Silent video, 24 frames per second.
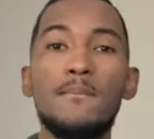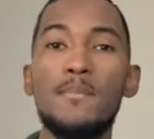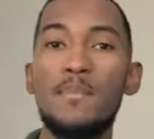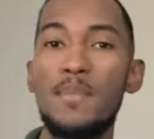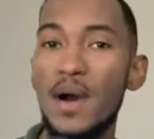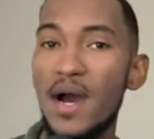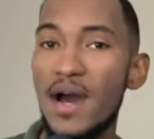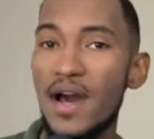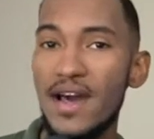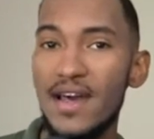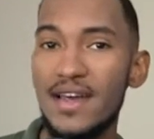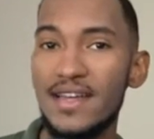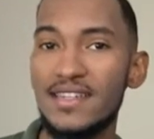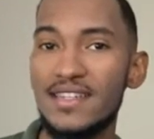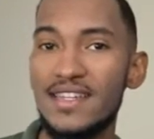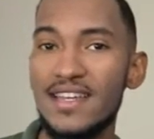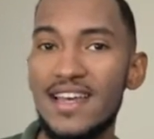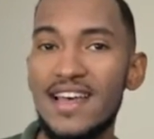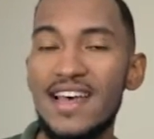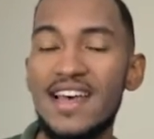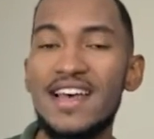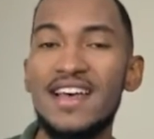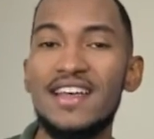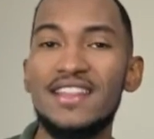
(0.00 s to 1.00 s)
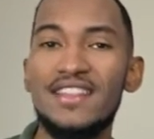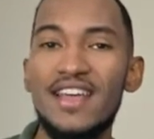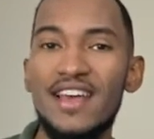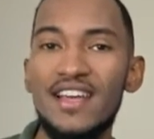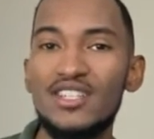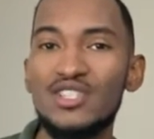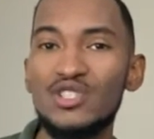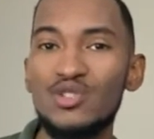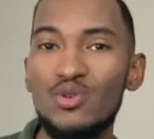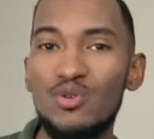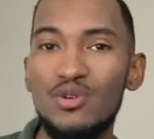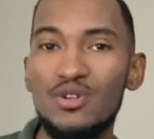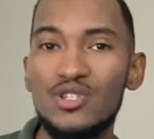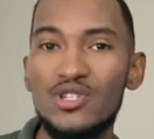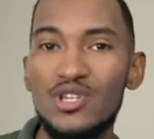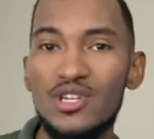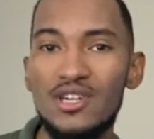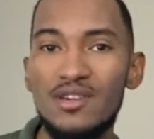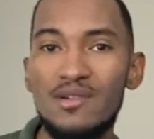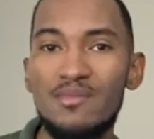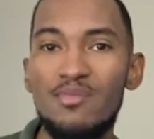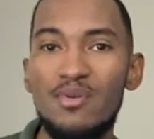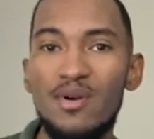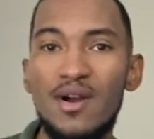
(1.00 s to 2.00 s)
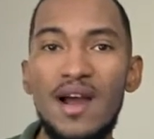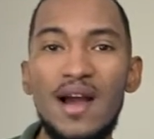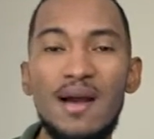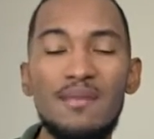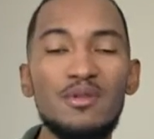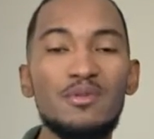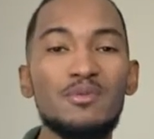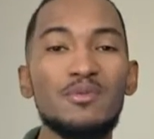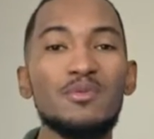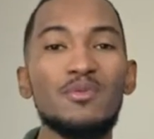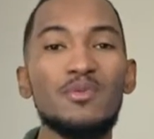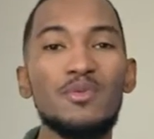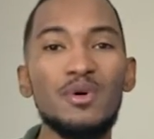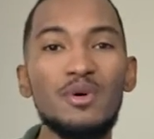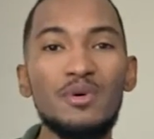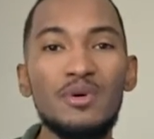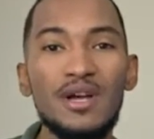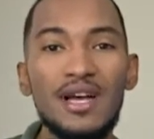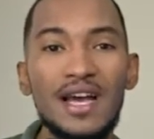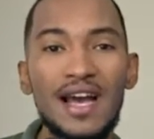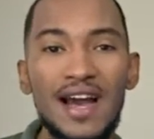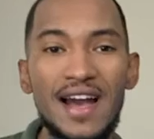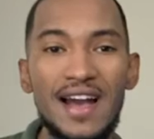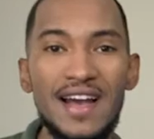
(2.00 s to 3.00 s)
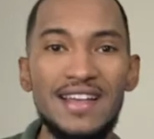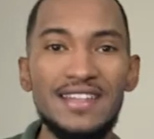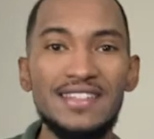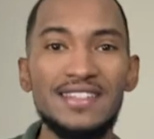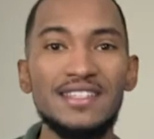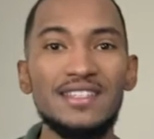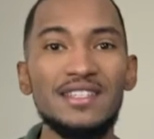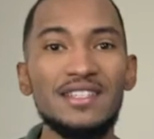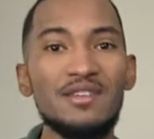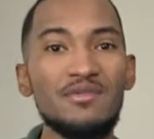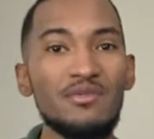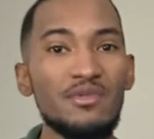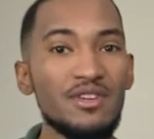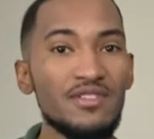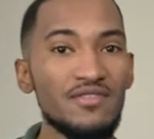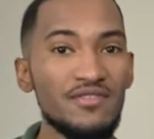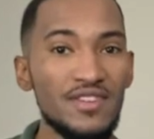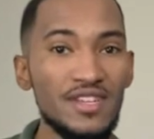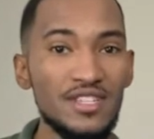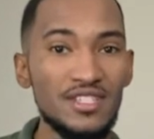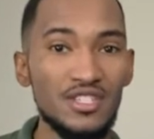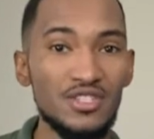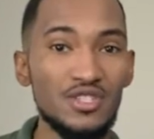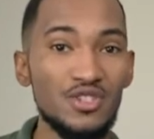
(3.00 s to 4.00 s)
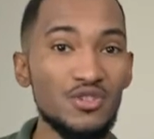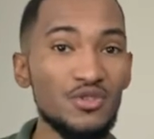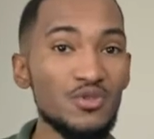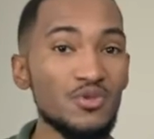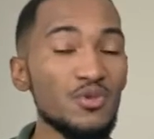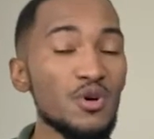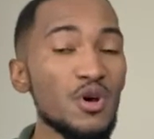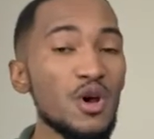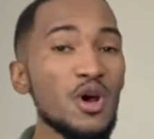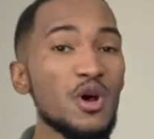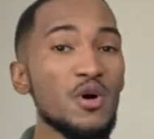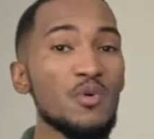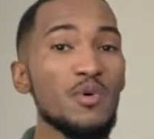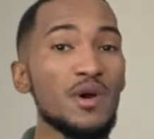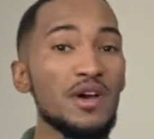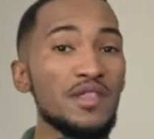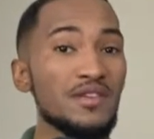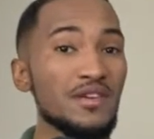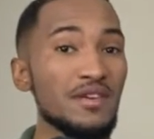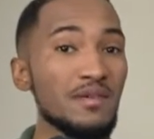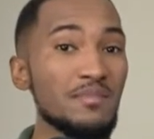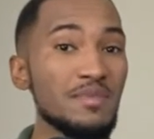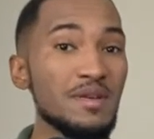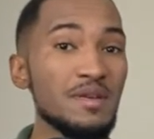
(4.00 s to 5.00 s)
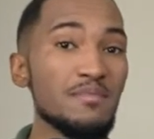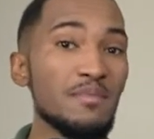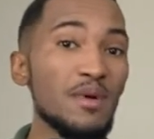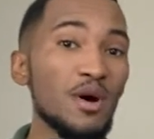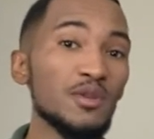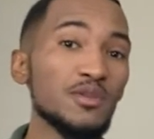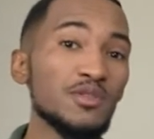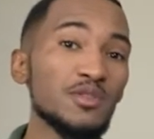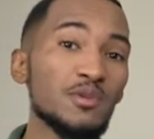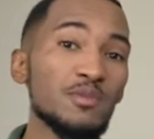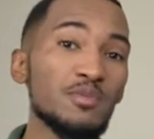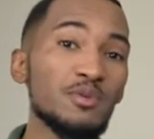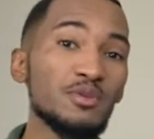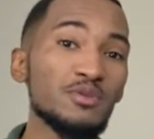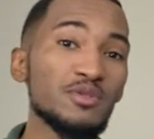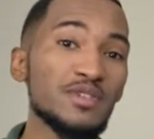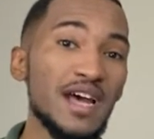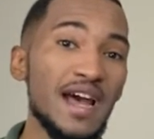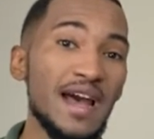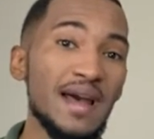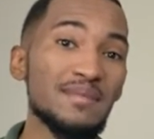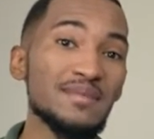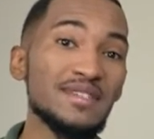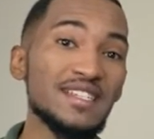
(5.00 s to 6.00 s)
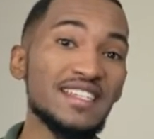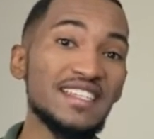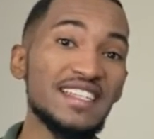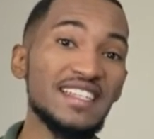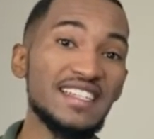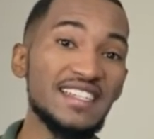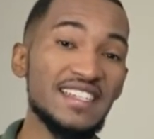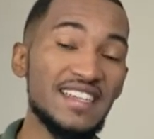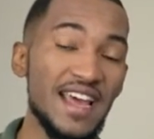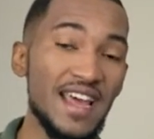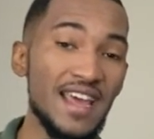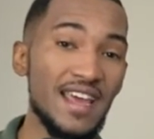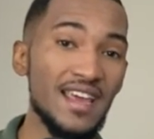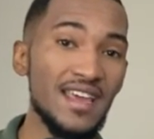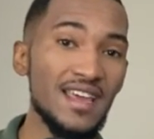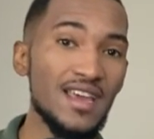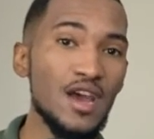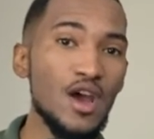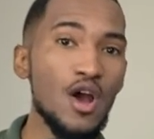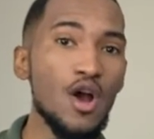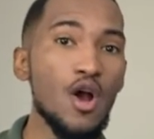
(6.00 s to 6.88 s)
but that short-term problem will constantly revisit you, whether it be multiple times in a day